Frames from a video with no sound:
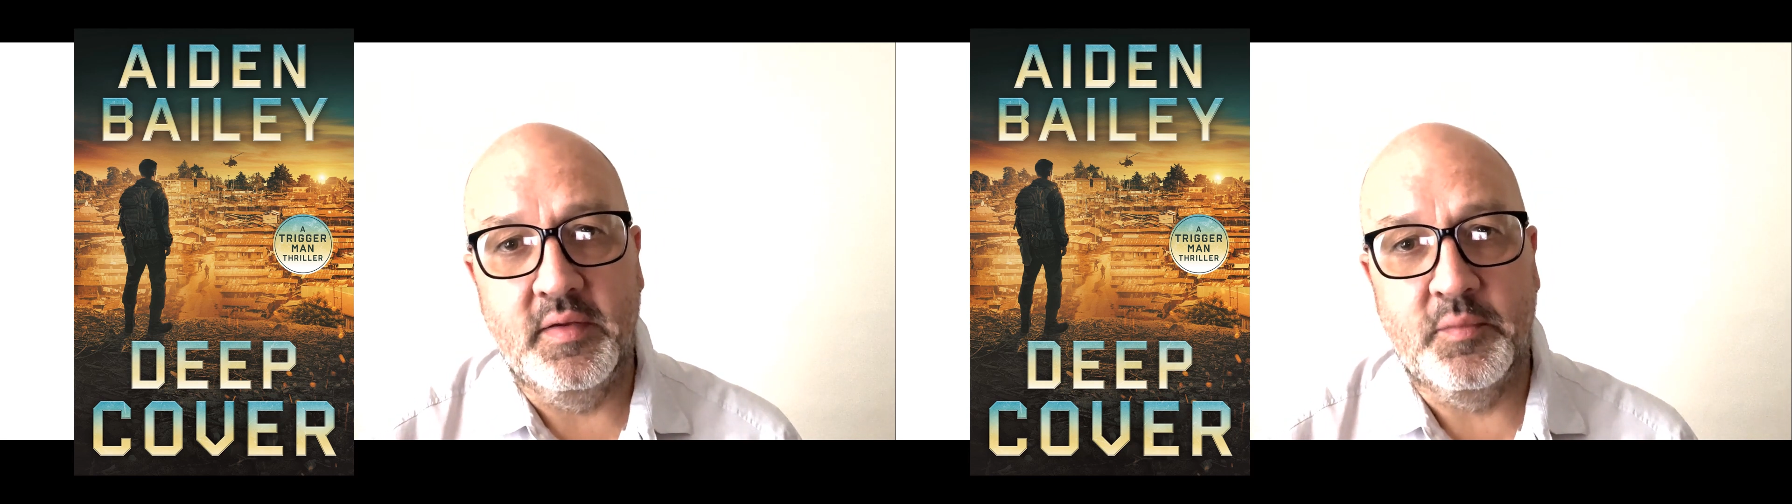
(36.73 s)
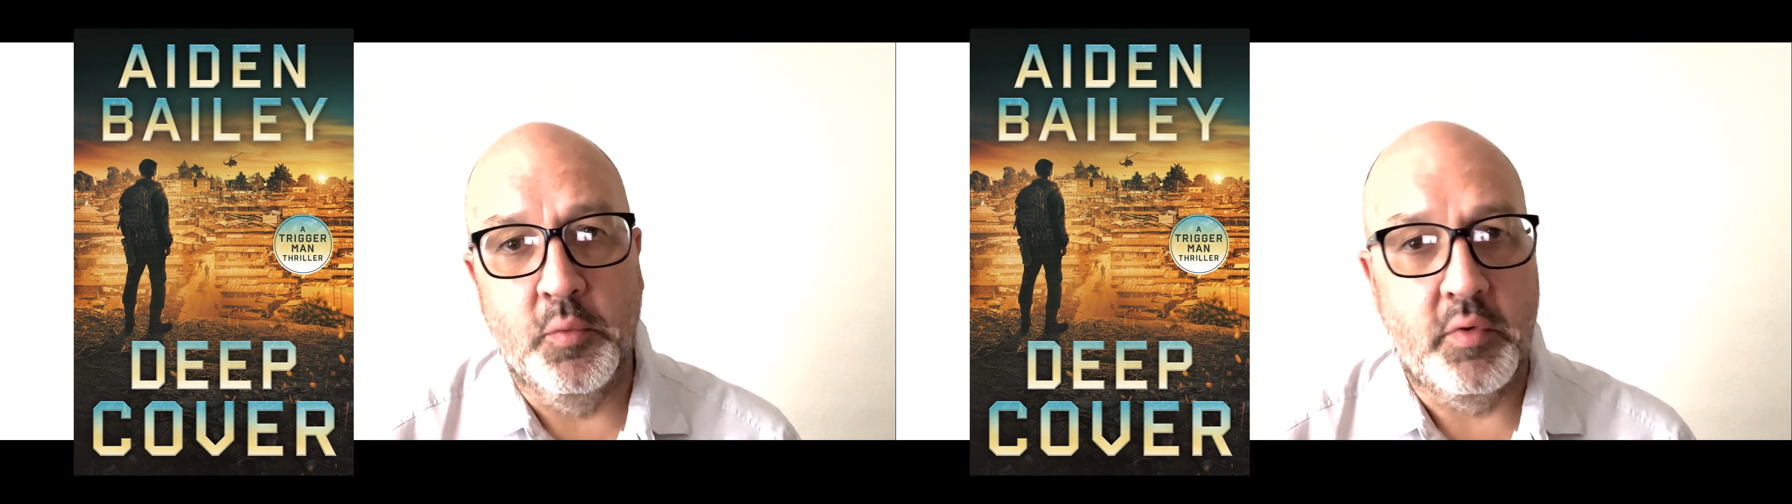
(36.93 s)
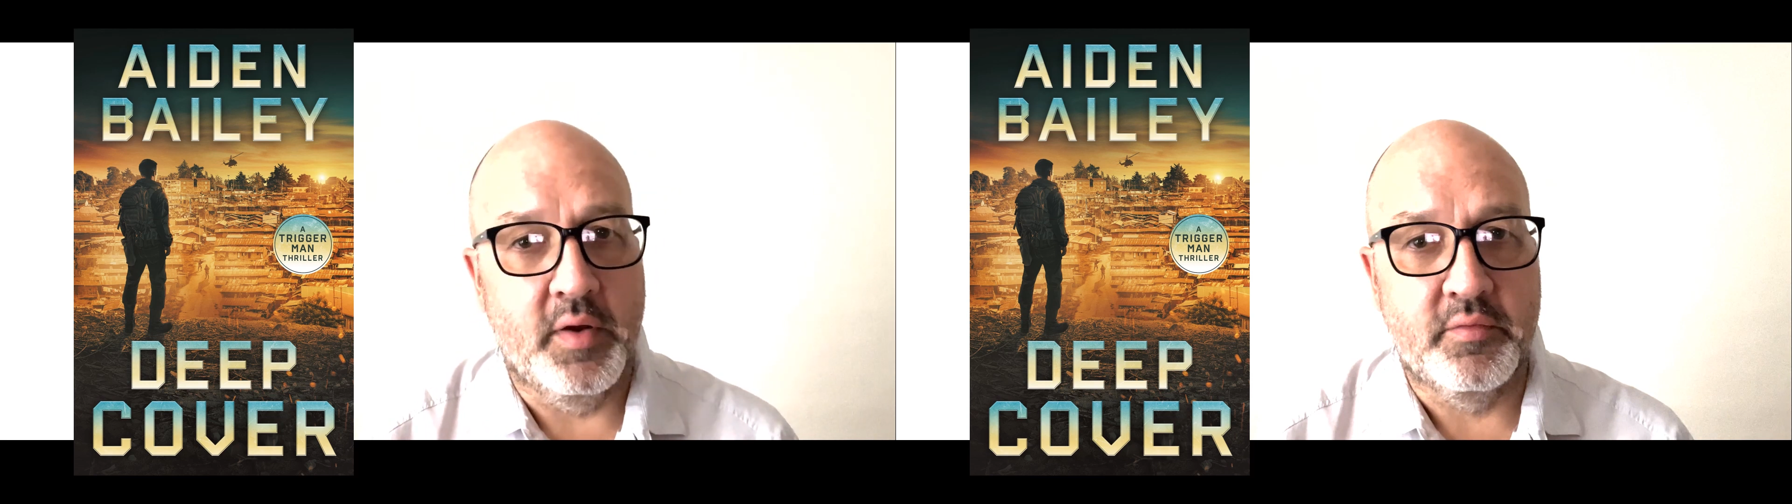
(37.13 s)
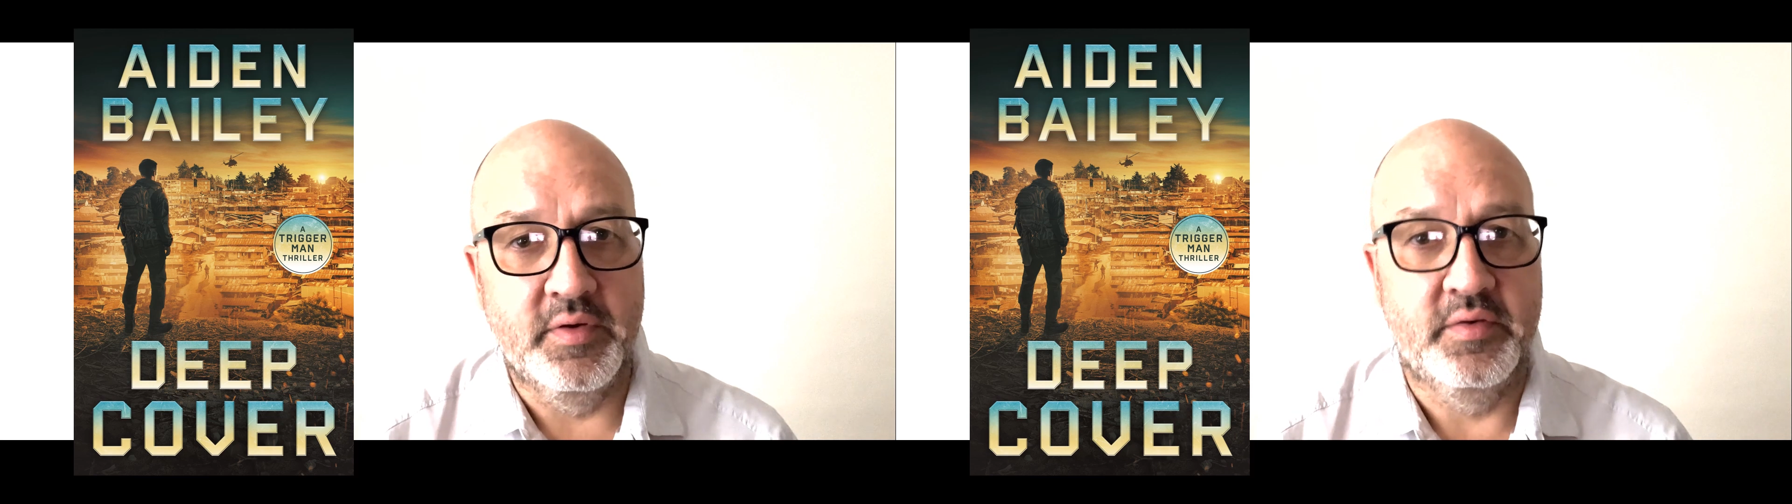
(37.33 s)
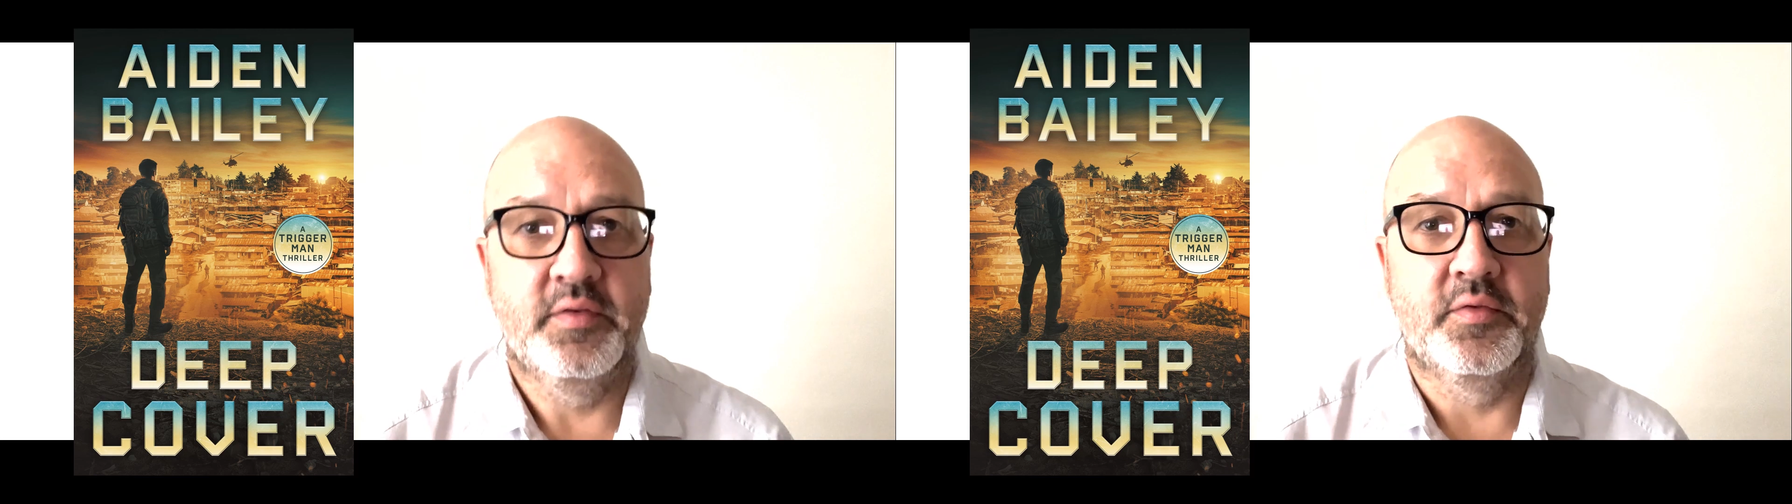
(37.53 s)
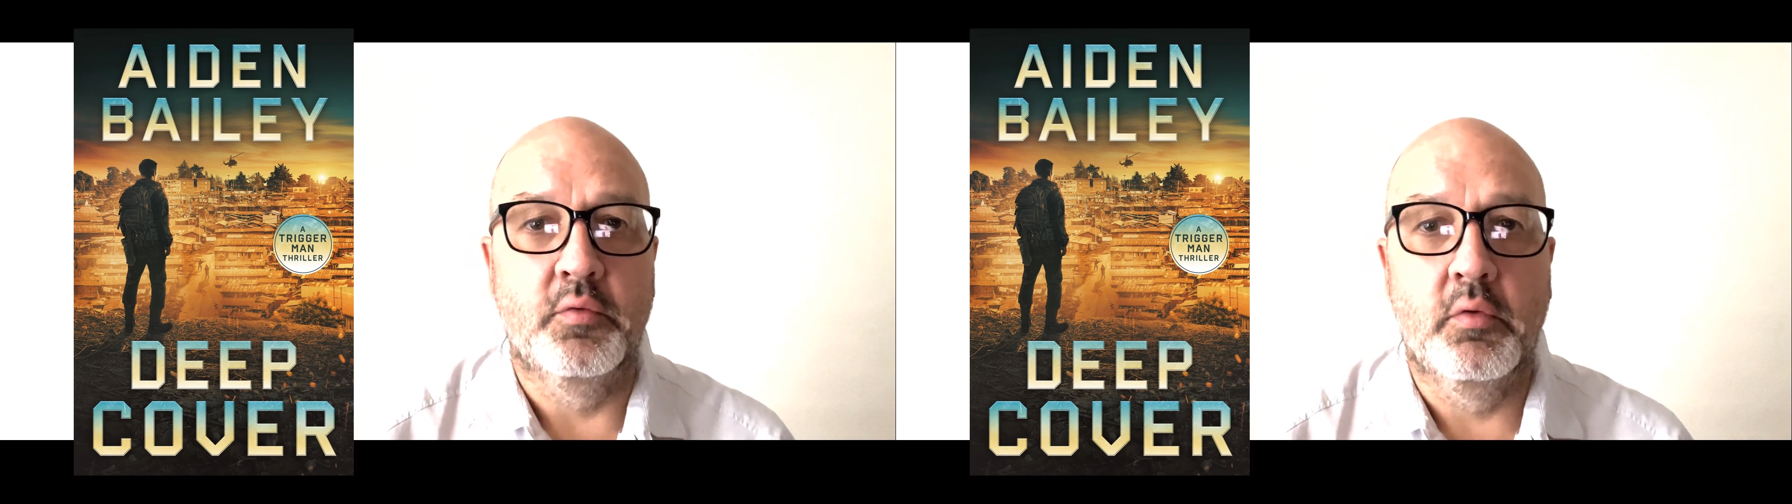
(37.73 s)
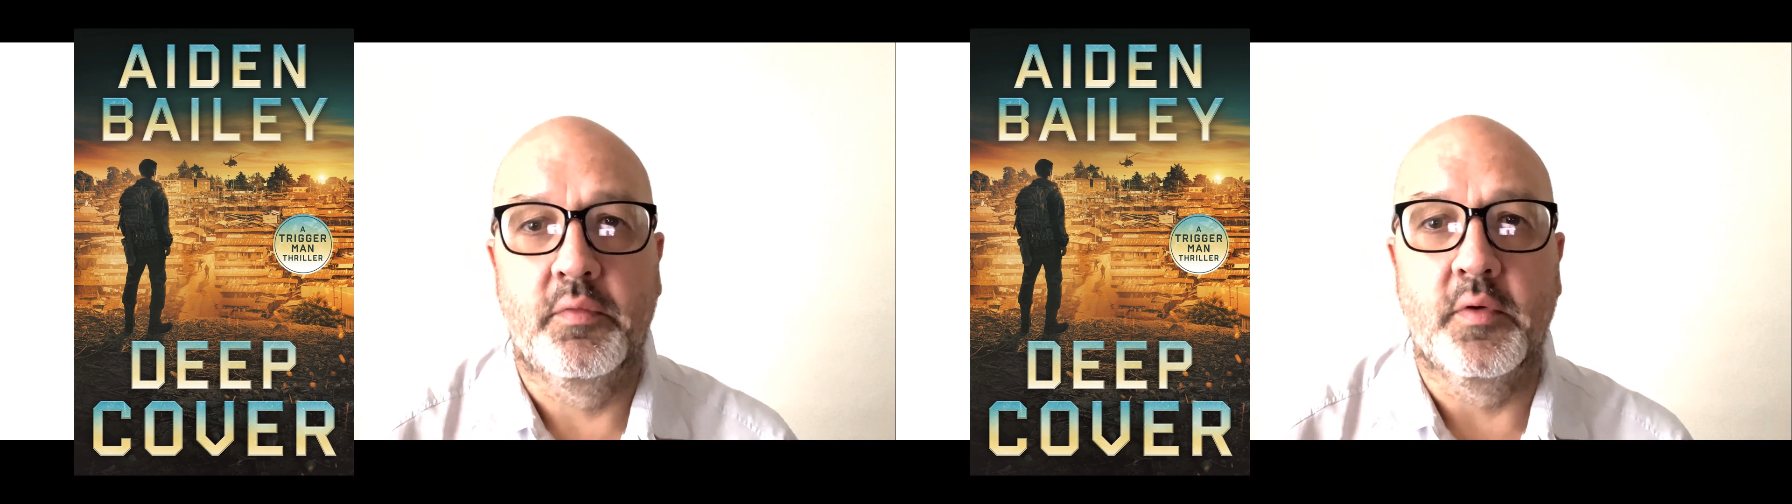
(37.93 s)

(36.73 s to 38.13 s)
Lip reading: small country just north